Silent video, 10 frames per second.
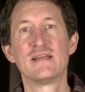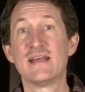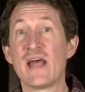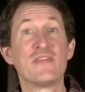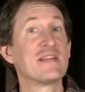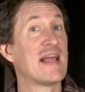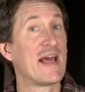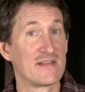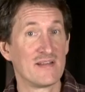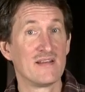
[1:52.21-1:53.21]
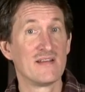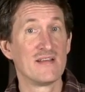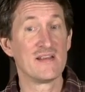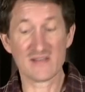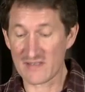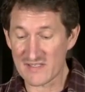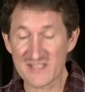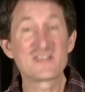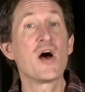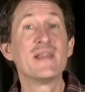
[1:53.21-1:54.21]
And I think that is a
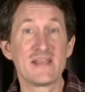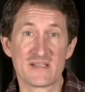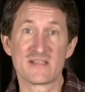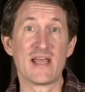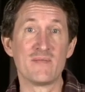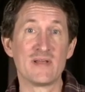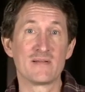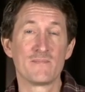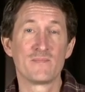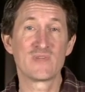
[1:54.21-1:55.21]
stunning statement.